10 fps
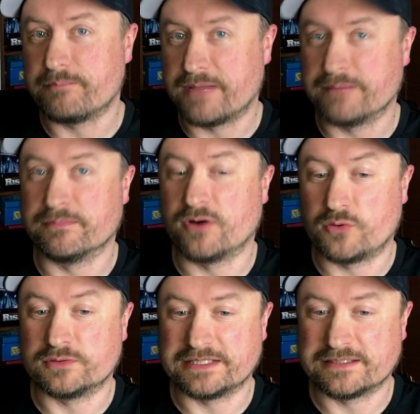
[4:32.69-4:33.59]

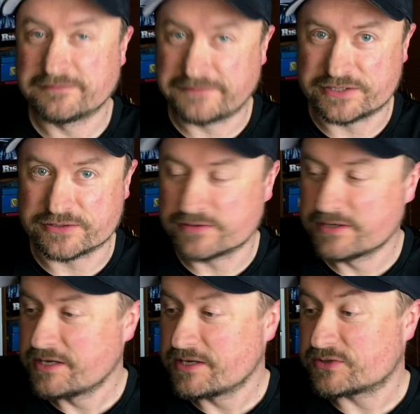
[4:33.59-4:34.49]
member-only feature.
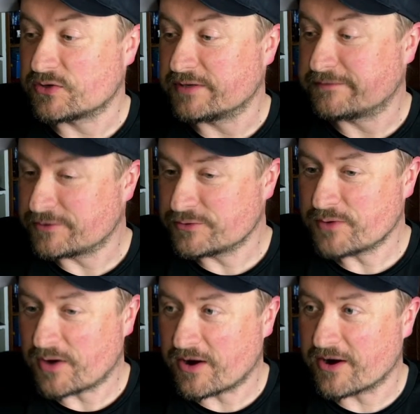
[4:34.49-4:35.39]
So if
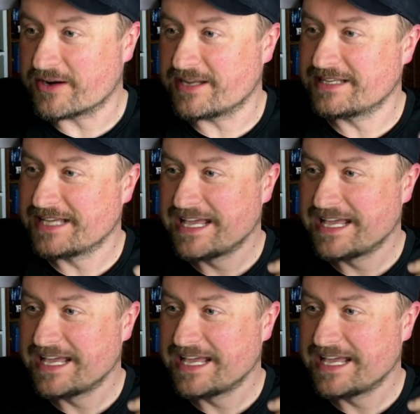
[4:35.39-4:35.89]
you are